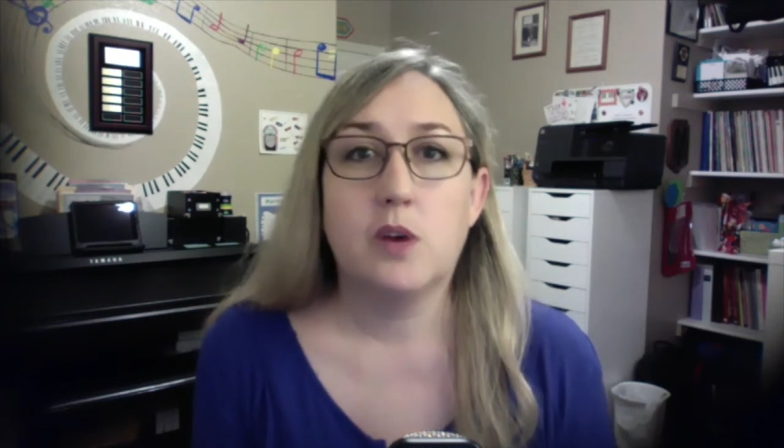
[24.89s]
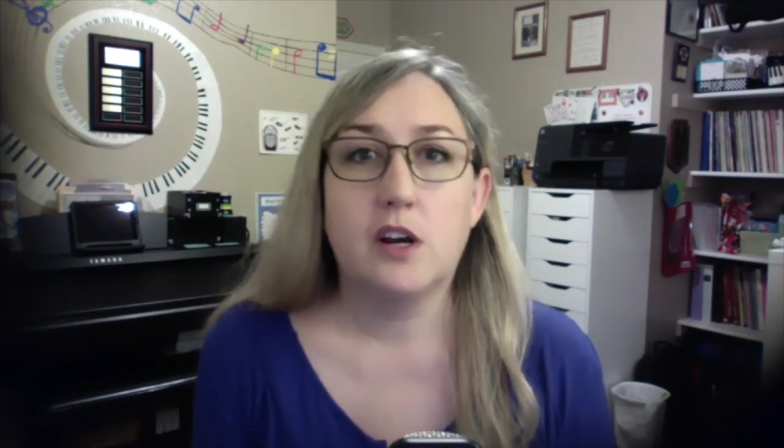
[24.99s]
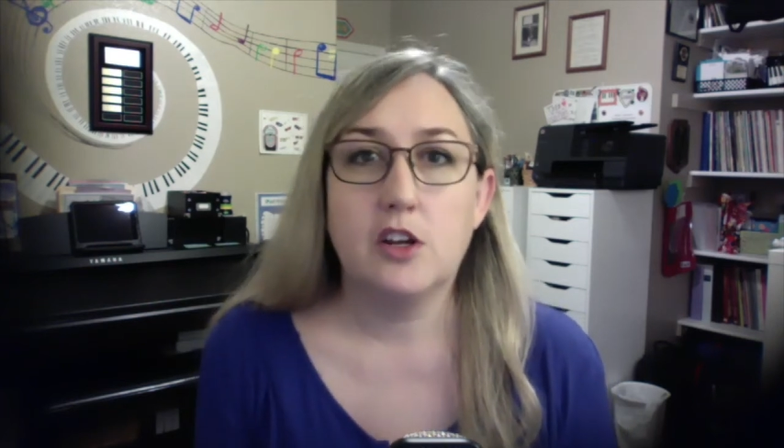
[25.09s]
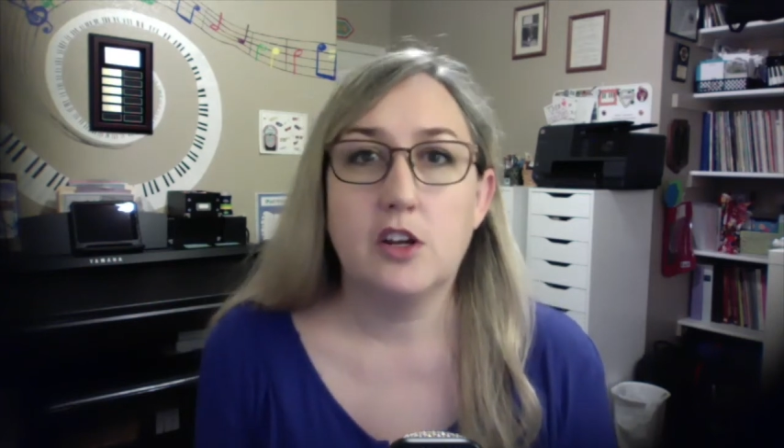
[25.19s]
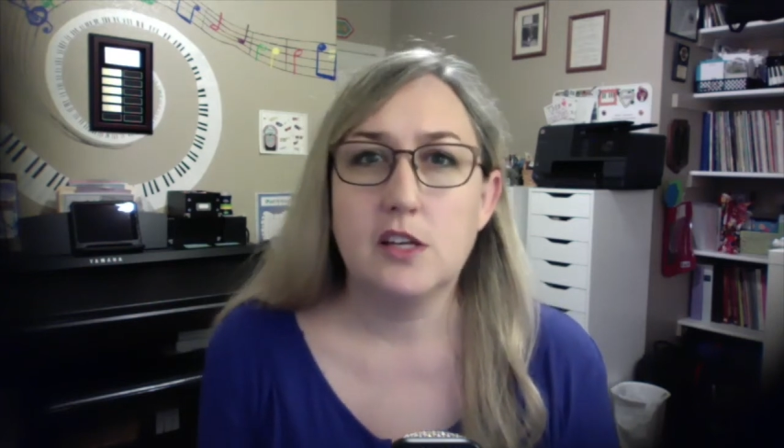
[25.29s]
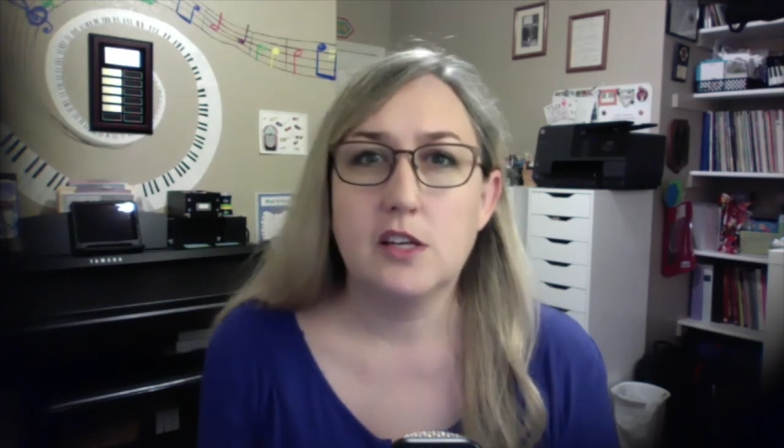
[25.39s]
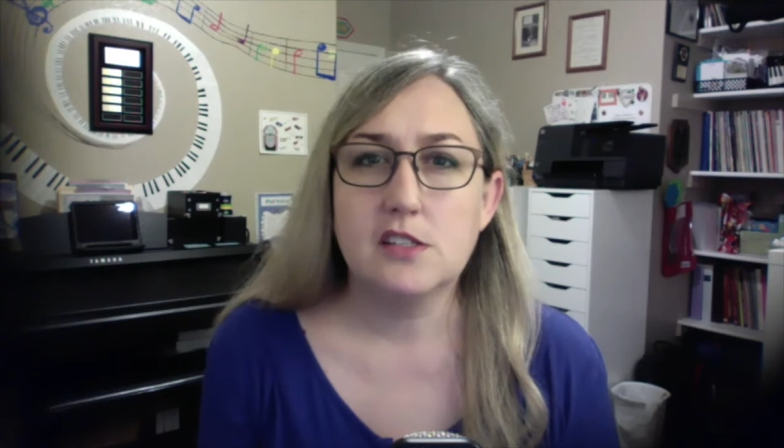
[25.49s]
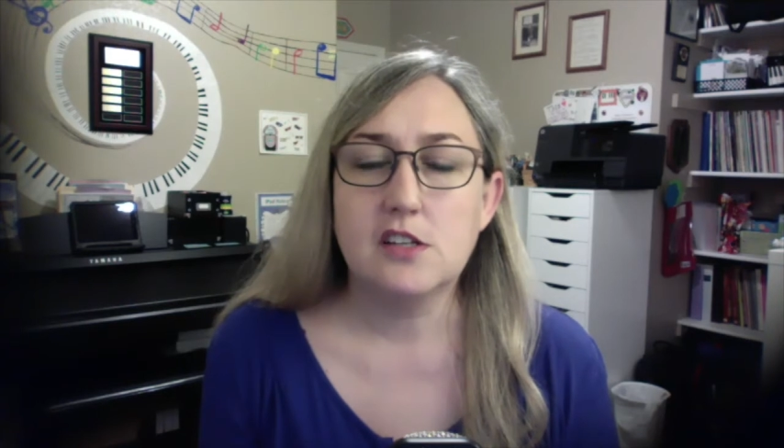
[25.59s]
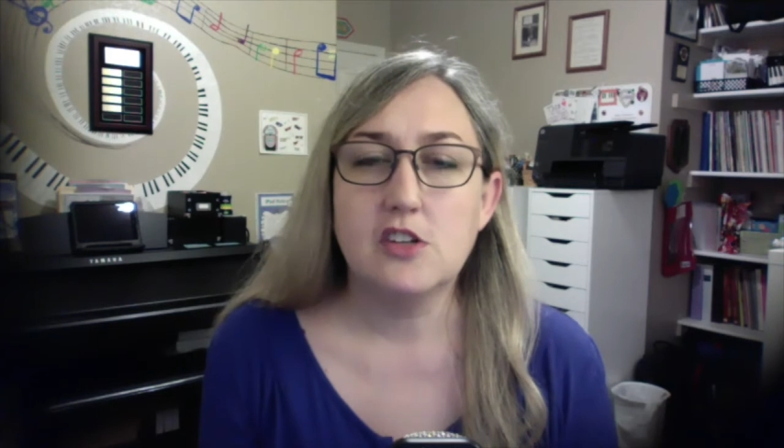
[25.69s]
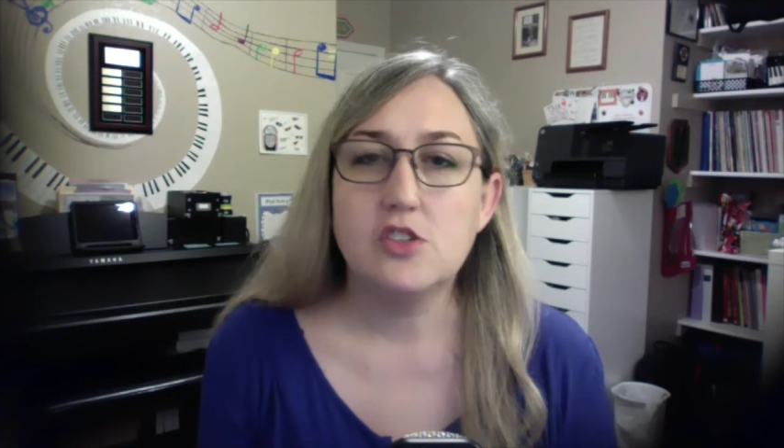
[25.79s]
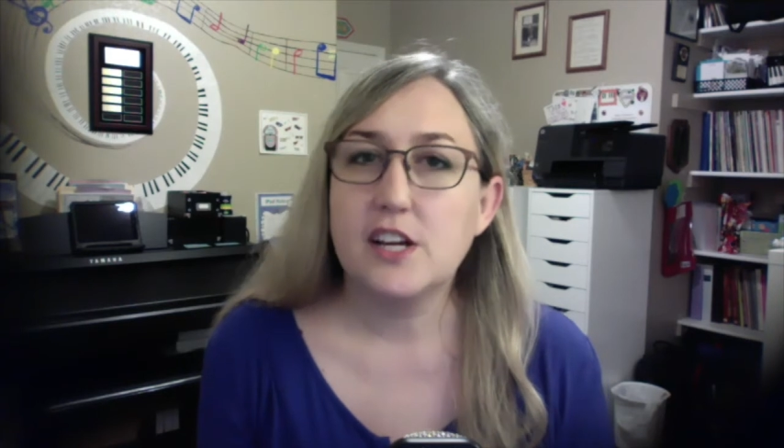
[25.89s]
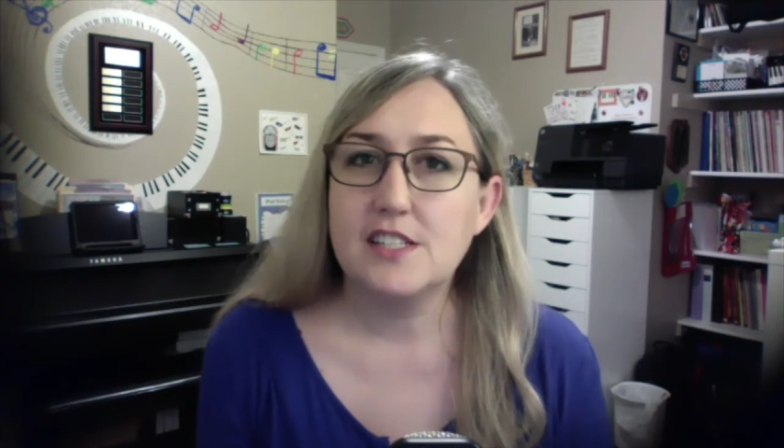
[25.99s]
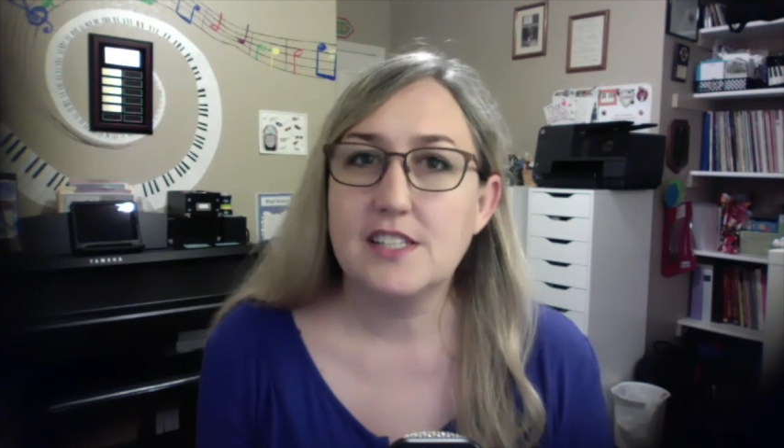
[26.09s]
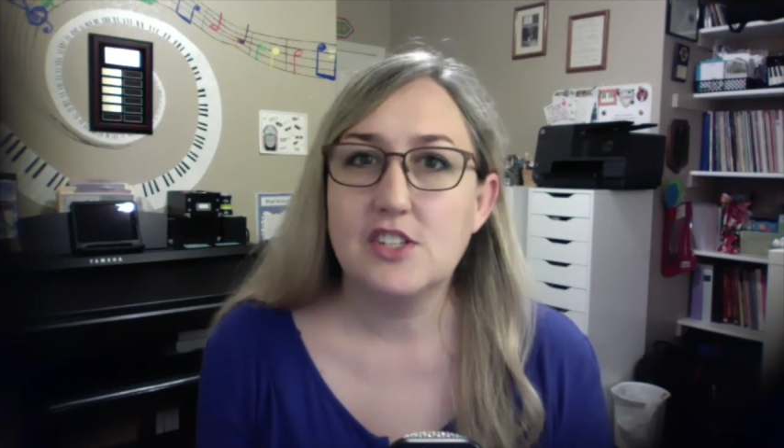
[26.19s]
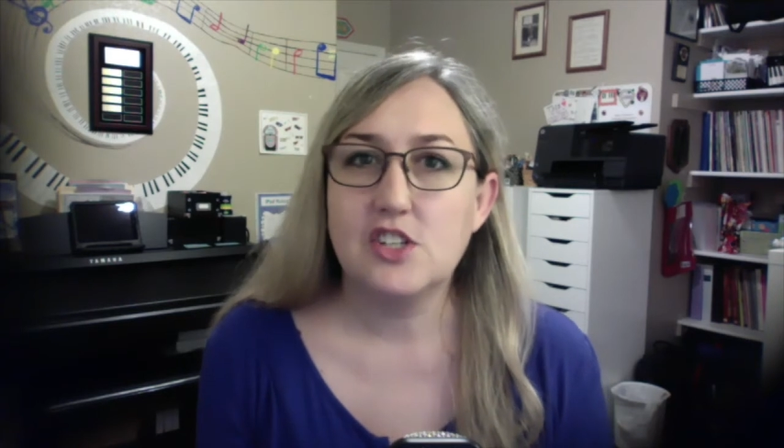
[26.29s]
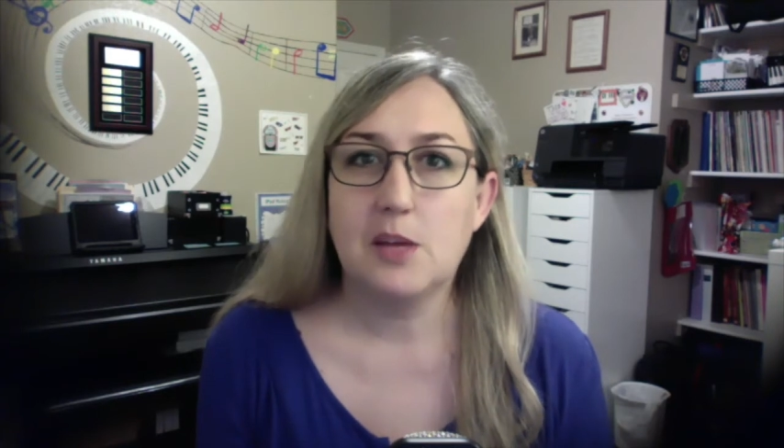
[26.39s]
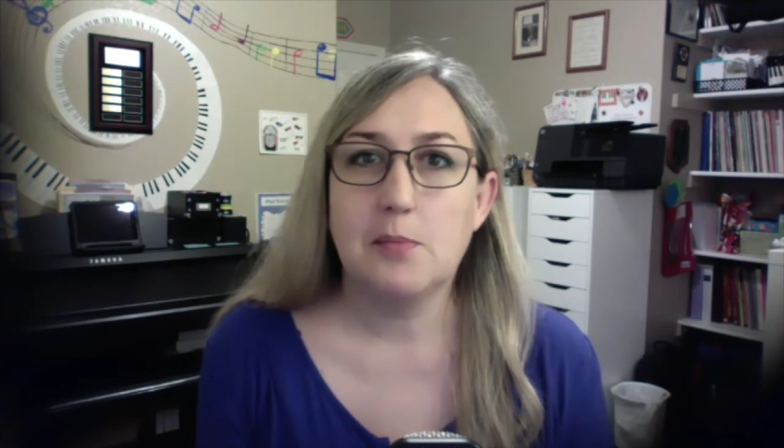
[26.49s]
where you can start transitioning